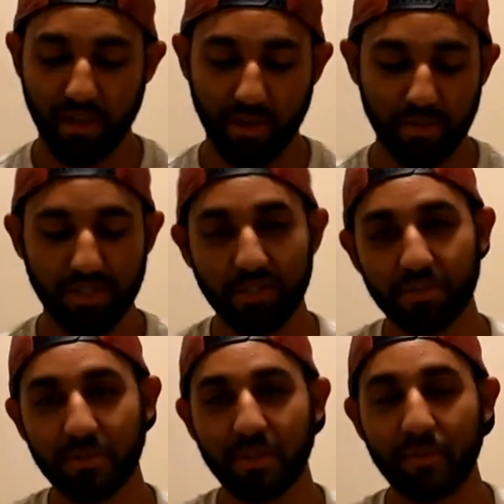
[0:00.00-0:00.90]
I mean, she knows
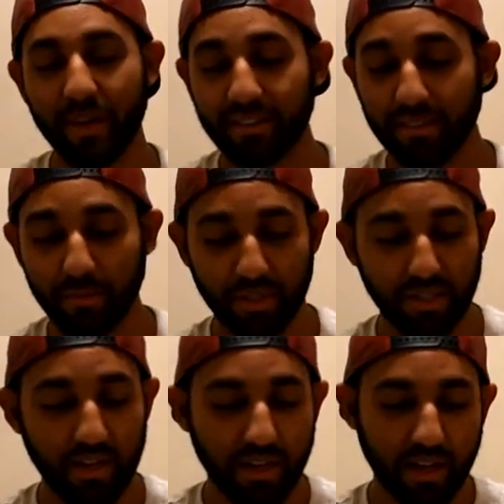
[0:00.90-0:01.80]
I'm getting a basket, but
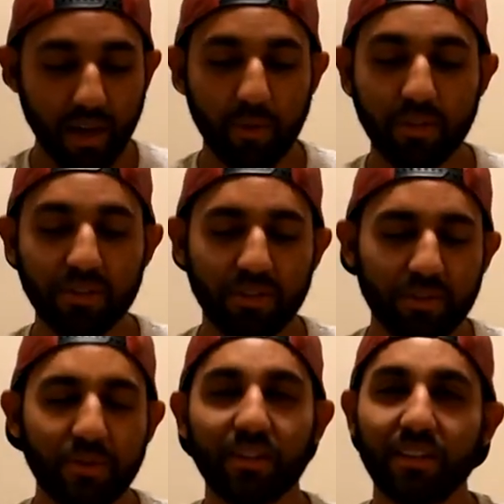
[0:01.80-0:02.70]
I want, you know, I
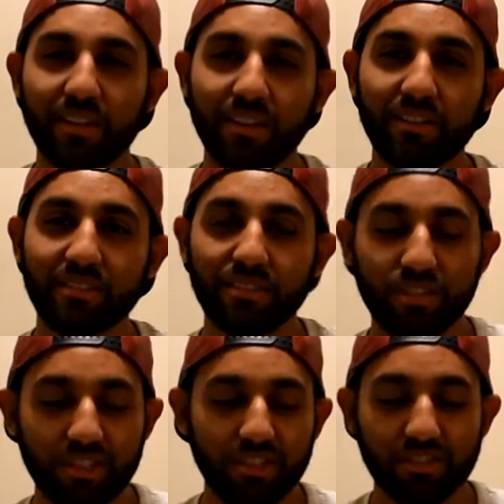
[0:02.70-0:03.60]
want to get like nice
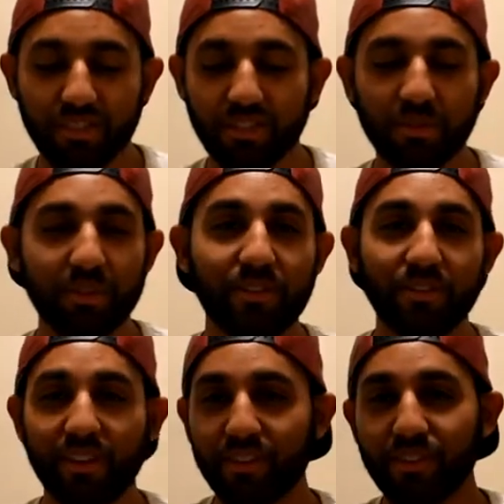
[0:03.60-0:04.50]
cheese dinner, whatever.
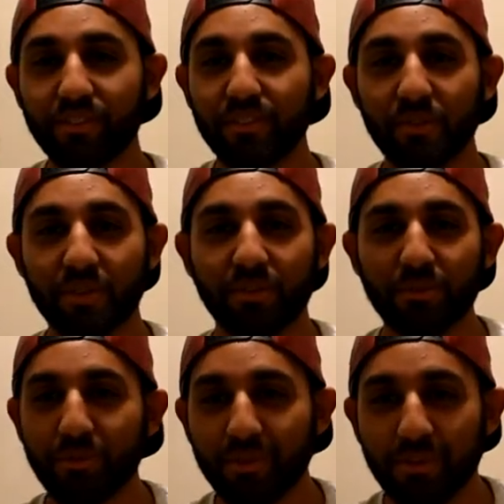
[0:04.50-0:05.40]
I don't even know what,
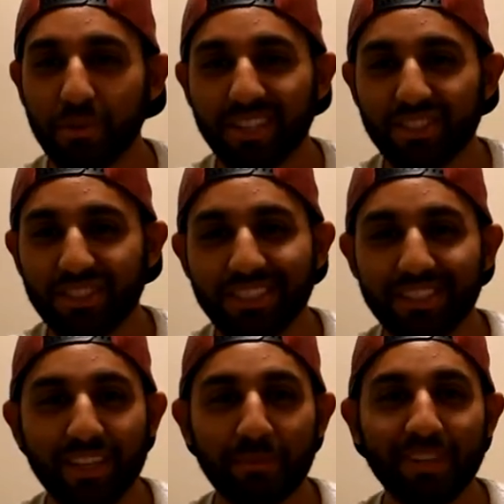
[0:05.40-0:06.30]
who who eats cheese
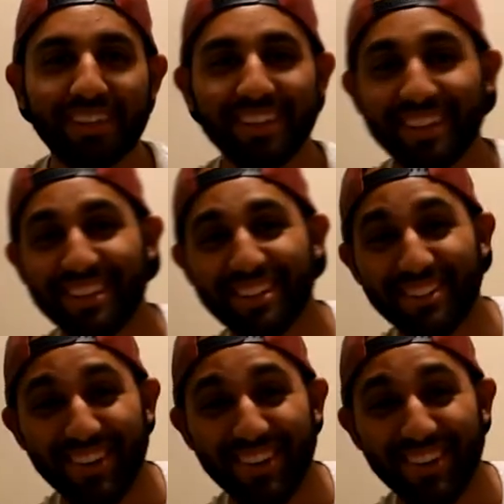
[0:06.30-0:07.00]
at a picnic. I don't